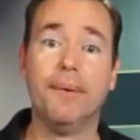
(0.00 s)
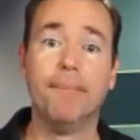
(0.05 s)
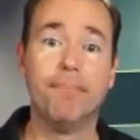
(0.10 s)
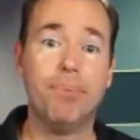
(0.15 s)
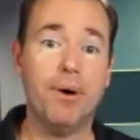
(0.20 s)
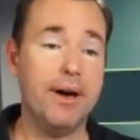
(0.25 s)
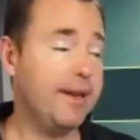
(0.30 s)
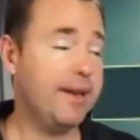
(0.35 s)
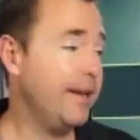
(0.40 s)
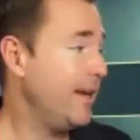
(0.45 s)

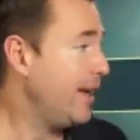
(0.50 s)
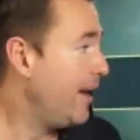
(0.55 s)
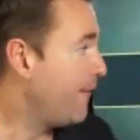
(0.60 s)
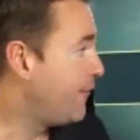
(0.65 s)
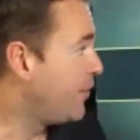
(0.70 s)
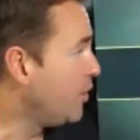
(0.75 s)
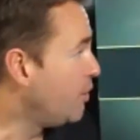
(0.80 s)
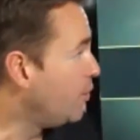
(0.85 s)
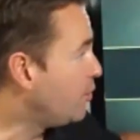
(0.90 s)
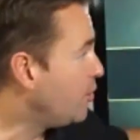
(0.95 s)
But
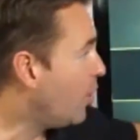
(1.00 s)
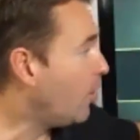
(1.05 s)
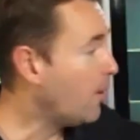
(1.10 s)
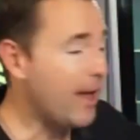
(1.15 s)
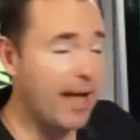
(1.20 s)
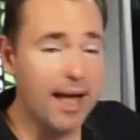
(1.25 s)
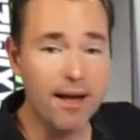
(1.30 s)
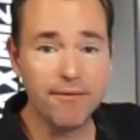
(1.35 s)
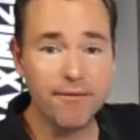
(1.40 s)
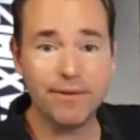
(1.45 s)
if you don't
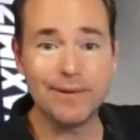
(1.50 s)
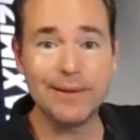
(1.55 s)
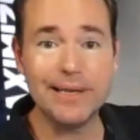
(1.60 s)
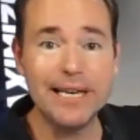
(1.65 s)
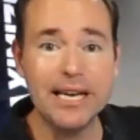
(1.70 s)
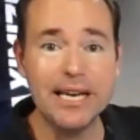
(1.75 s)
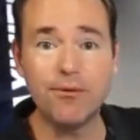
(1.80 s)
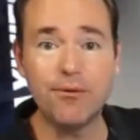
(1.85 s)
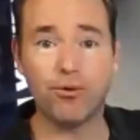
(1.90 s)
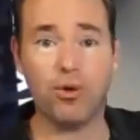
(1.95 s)
have
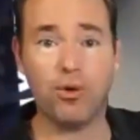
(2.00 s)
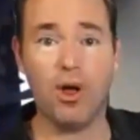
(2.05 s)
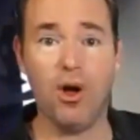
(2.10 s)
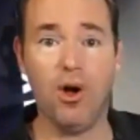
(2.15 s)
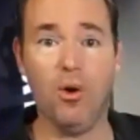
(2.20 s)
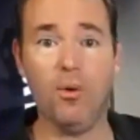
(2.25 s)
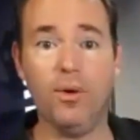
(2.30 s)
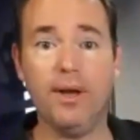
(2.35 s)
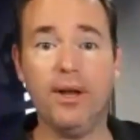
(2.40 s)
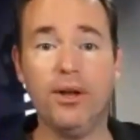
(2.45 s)
lead
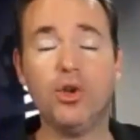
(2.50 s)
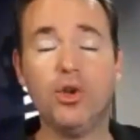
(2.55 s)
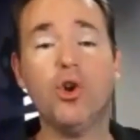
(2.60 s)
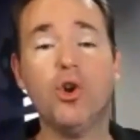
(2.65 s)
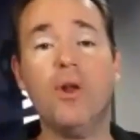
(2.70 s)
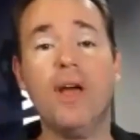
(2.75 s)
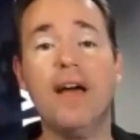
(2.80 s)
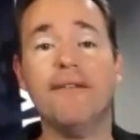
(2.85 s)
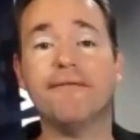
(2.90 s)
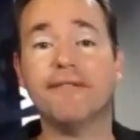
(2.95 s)
flow and you
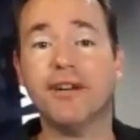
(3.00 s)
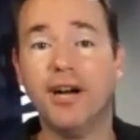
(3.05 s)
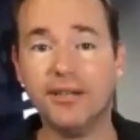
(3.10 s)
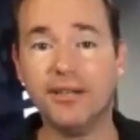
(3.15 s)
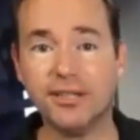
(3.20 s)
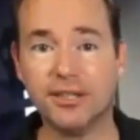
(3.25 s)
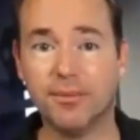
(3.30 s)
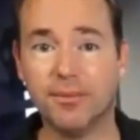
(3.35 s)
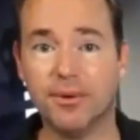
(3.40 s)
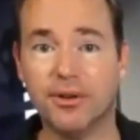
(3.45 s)
don't have
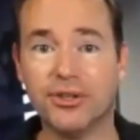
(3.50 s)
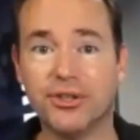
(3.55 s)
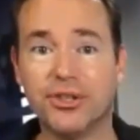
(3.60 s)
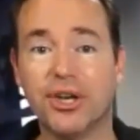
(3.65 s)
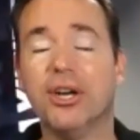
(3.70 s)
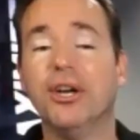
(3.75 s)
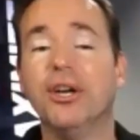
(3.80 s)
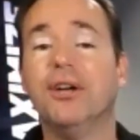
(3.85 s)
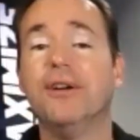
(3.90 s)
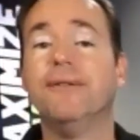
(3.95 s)

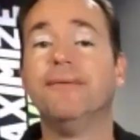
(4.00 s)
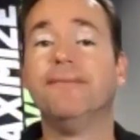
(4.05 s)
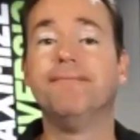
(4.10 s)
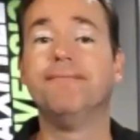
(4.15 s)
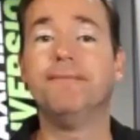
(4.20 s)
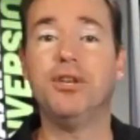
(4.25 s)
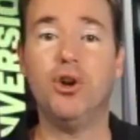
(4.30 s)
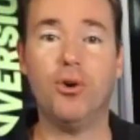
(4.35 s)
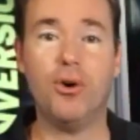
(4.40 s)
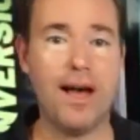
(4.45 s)
customers,
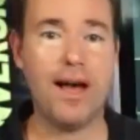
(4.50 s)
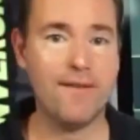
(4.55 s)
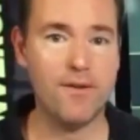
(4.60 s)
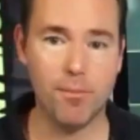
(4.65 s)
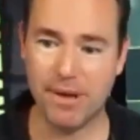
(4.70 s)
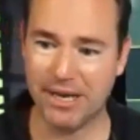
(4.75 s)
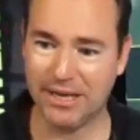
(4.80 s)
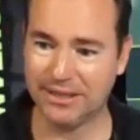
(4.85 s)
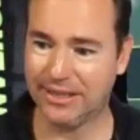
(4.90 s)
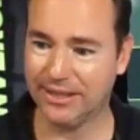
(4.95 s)
you don't have a
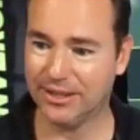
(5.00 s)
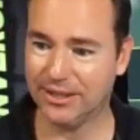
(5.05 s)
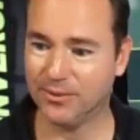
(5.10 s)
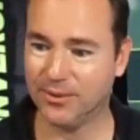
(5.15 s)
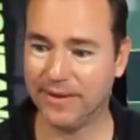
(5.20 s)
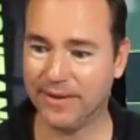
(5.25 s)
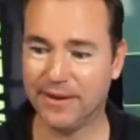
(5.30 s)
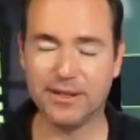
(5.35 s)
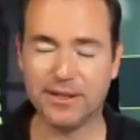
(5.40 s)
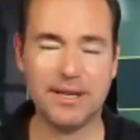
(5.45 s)
business,
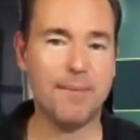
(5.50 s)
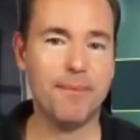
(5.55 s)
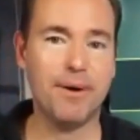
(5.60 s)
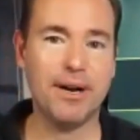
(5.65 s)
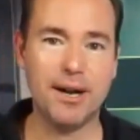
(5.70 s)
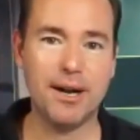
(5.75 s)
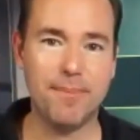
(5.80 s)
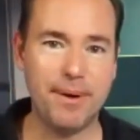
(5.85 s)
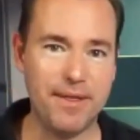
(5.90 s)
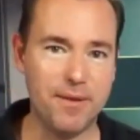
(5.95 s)
right? There's not money
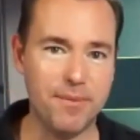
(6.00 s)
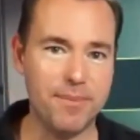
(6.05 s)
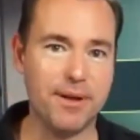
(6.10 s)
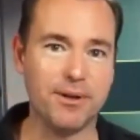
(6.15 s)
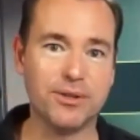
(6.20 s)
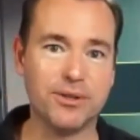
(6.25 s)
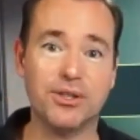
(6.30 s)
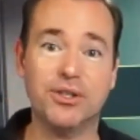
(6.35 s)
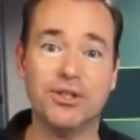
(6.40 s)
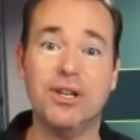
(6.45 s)
to pay the
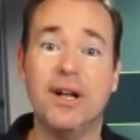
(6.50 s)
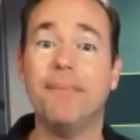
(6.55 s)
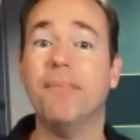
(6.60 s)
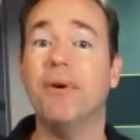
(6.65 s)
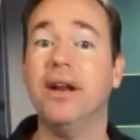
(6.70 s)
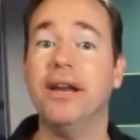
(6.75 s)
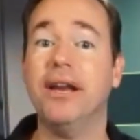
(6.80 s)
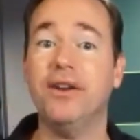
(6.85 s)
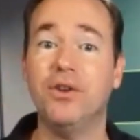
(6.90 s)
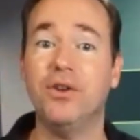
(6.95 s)
bills. There's not
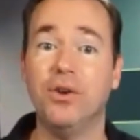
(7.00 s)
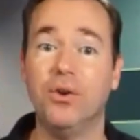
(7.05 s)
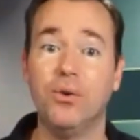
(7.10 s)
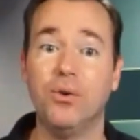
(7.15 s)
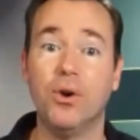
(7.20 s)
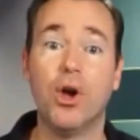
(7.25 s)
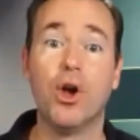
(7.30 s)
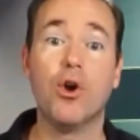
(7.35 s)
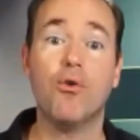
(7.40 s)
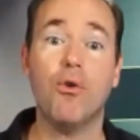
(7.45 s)
money
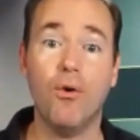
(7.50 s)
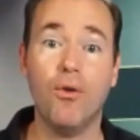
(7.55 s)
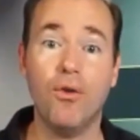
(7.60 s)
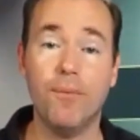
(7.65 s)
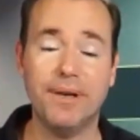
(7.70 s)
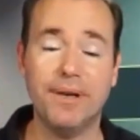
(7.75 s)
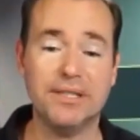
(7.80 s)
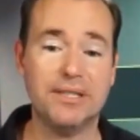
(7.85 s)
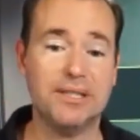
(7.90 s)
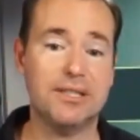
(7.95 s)
to grow the
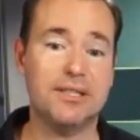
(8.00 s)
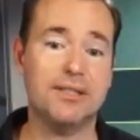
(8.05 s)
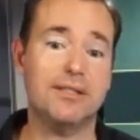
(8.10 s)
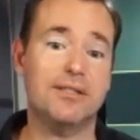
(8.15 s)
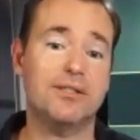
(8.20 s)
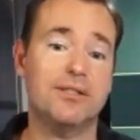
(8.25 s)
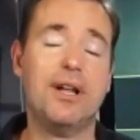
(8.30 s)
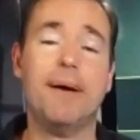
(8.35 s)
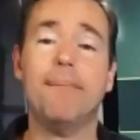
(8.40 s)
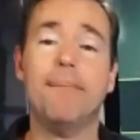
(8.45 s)
businesses.
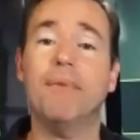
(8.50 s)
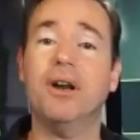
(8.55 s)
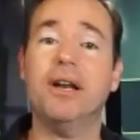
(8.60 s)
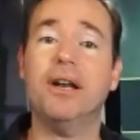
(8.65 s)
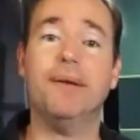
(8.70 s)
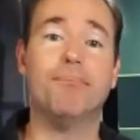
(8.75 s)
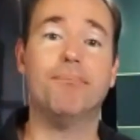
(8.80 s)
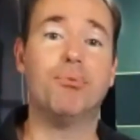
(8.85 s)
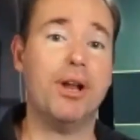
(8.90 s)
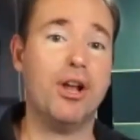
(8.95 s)
There's not money
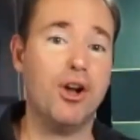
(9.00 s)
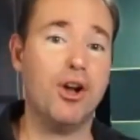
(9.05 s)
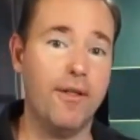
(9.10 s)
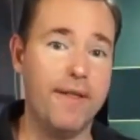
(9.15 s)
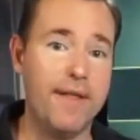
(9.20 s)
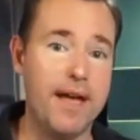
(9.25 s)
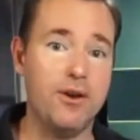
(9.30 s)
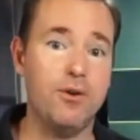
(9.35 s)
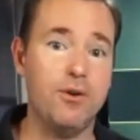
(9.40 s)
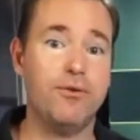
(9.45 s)
to bring on
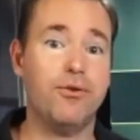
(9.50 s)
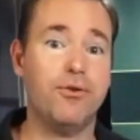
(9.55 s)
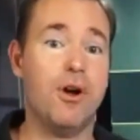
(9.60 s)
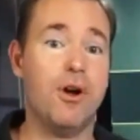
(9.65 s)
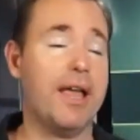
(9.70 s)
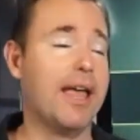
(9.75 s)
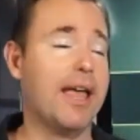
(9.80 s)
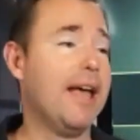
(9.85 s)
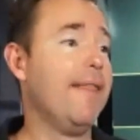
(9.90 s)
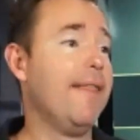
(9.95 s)
that new
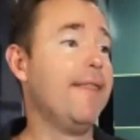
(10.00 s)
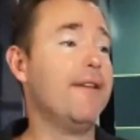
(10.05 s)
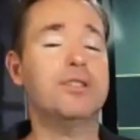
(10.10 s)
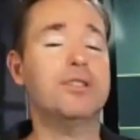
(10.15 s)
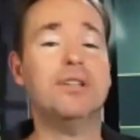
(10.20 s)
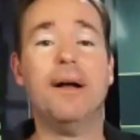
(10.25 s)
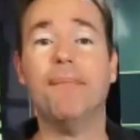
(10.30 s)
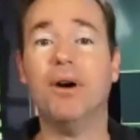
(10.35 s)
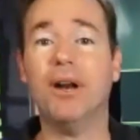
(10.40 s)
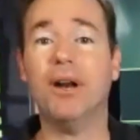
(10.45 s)
truck. There's
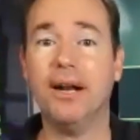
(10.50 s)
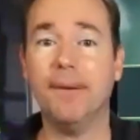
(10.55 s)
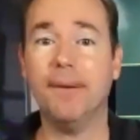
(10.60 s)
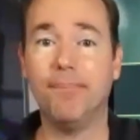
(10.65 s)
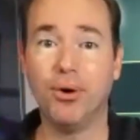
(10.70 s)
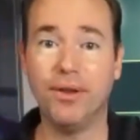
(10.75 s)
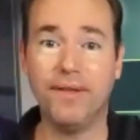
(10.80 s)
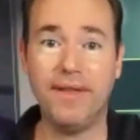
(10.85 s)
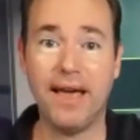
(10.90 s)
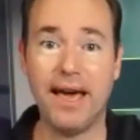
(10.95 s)
not money to
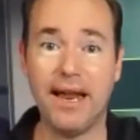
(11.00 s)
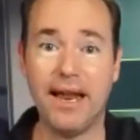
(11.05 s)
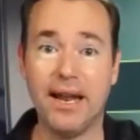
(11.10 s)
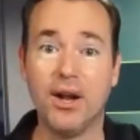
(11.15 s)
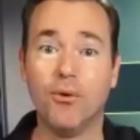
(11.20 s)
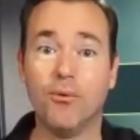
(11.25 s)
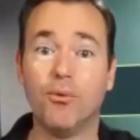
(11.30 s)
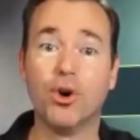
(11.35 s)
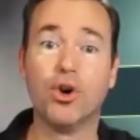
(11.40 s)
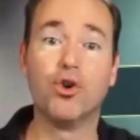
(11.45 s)
put
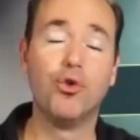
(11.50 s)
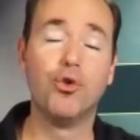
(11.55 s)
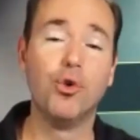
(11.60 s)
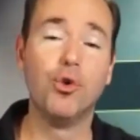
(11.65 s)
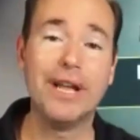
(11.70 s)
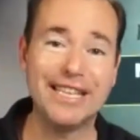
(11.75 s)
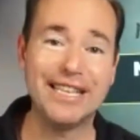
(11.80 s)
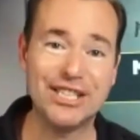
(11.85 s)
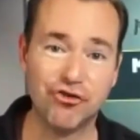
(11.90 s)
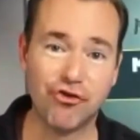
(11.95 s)
that
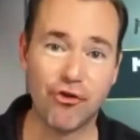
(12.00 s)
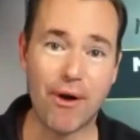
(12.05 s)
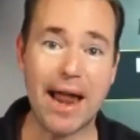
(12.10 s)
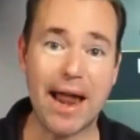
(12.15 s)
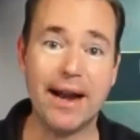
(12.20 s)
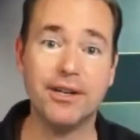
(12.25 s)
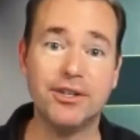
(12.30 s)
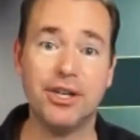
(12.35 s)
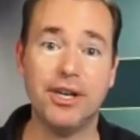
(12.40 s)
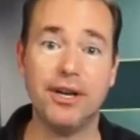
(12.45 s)
recruiting
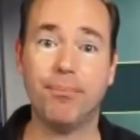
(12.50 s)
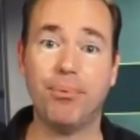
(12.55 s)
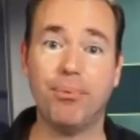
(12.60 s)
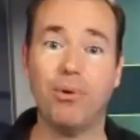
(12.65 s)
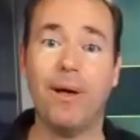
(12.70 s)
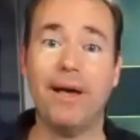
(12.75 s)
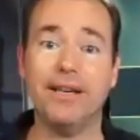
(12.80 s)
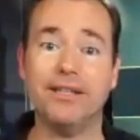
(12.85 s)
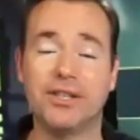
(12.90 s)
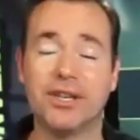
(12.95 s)
strategy in
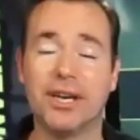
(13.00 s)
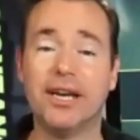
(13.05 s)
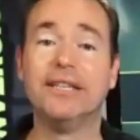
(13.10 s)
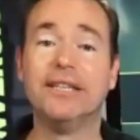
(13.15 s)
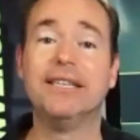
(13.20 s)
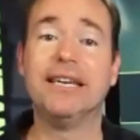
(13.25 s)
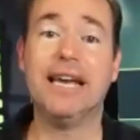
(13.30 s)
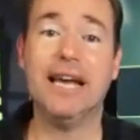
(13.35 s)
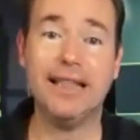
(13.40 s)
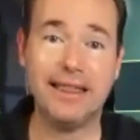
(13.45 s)
place
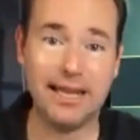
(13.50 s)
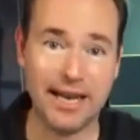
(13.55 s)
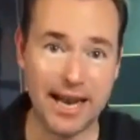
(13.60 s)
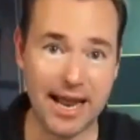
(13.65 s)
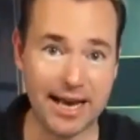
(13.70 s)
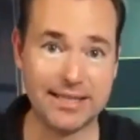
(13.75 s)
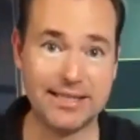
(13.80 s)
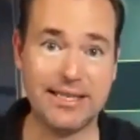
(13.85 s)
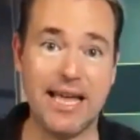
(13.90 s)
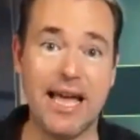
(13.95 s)
to get the
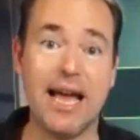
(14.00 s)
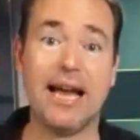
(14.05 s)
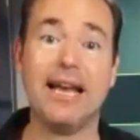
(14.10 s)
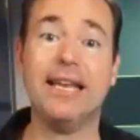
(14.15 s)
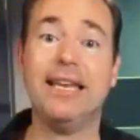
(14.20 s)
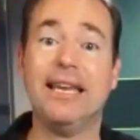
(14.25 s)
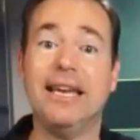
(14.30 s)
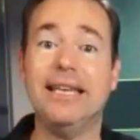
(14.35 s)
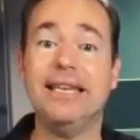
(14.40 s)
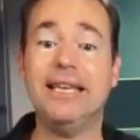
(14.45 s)
next tech and
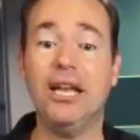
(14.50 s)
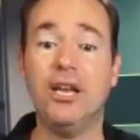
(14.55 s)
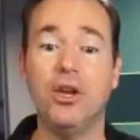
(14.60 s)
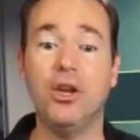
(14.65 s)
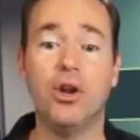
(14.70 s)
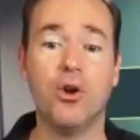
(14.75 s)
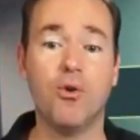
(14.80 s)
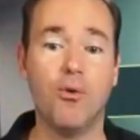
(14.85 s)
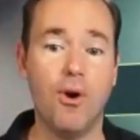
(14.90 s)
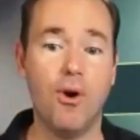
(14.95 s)
to continue
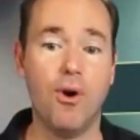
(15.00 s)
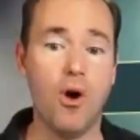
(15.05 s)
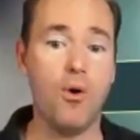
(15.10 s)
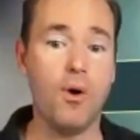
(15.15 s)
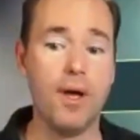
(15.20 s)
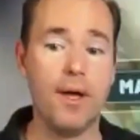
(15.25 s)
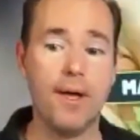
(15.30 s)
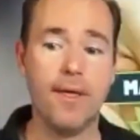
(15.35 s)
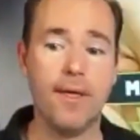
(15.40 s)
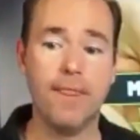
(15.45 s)
to
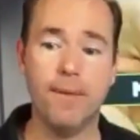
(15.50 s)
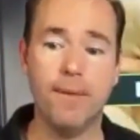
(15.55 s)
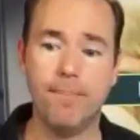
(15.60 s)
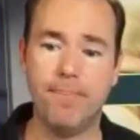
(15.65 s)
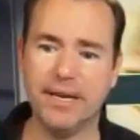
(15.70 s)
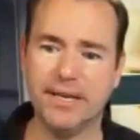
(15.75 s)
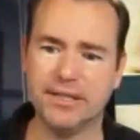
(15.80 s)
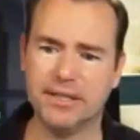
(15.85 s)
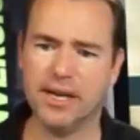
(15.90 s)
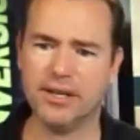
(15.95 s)
grow the
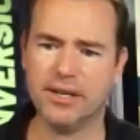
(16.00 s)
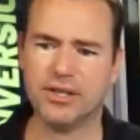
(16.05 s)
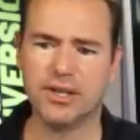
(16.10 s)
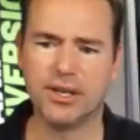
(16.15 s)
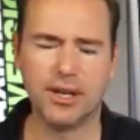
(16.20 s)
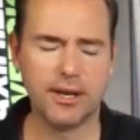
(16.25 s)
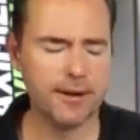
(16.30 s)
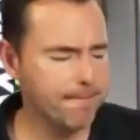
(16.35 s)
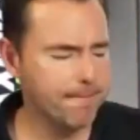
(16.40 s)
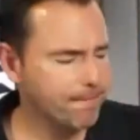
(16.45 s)

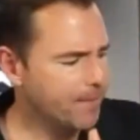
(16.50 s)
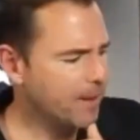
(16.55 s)
business.